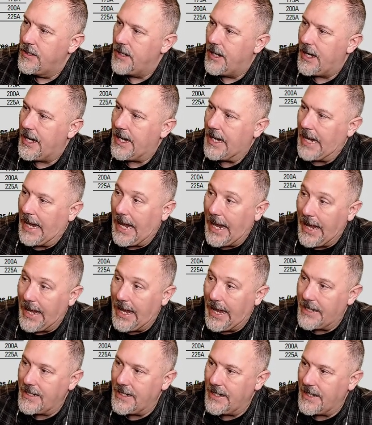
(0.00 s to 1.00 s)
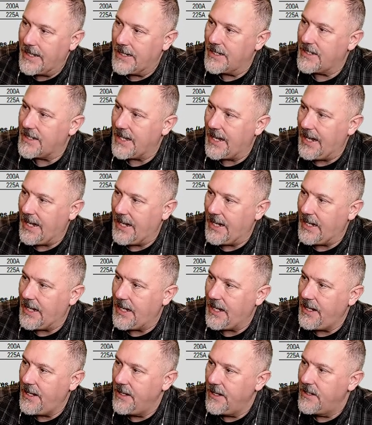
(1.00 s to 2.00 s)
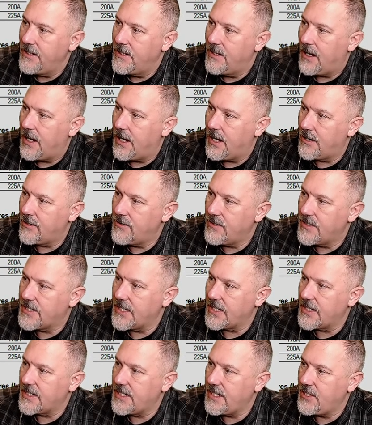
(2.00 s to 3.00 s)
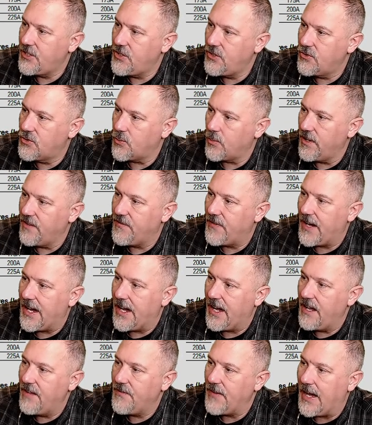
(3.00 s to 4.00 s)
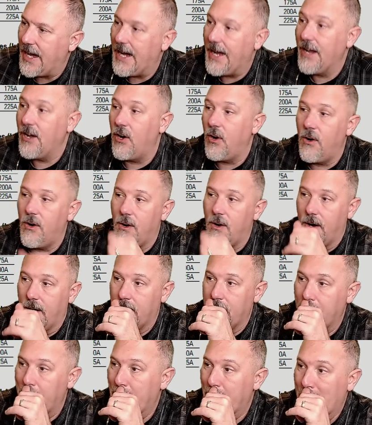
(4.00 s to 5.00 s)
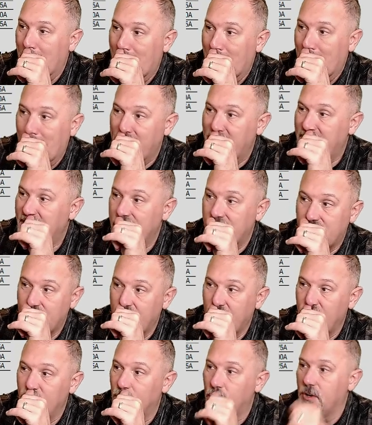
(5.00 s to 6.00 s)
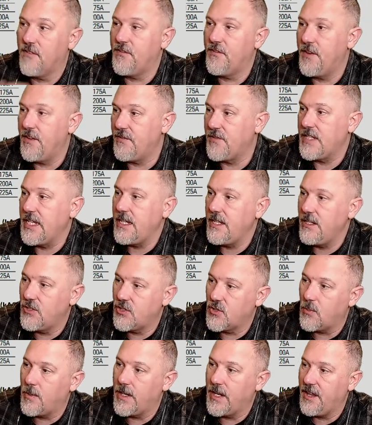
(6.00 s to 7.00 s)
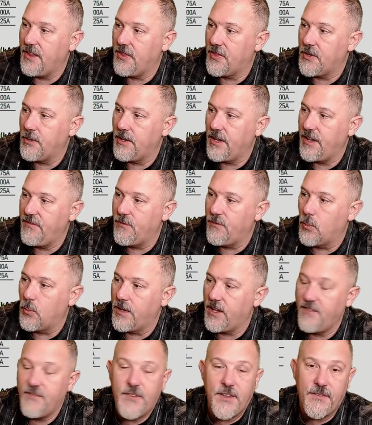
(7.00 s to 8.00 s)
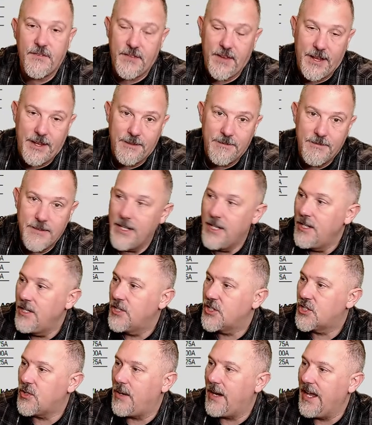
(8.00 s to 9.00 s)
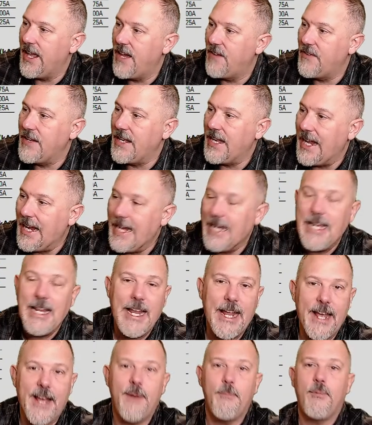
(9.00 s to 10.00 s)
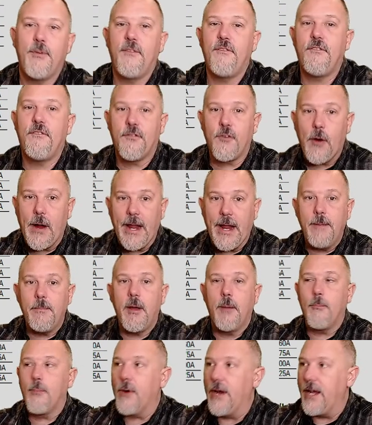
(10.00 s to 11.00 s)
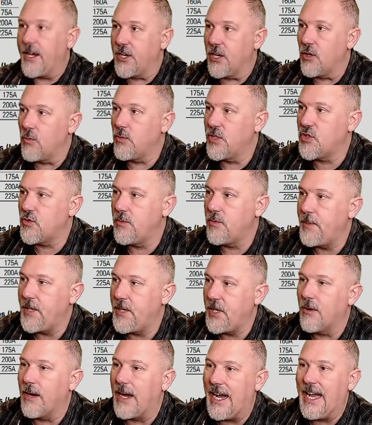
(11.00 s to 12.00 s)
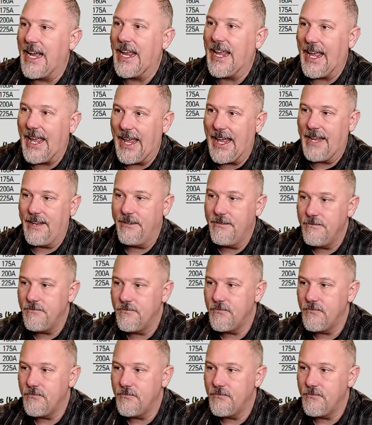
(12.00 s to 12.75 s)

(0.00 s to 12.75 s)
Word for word: I N is eighty, one hundred sixty, two twenty-five. I R is your fifteen, twenty, thirty, forty, fifty. So I have an eighty amp frame breaker, which would be your I N.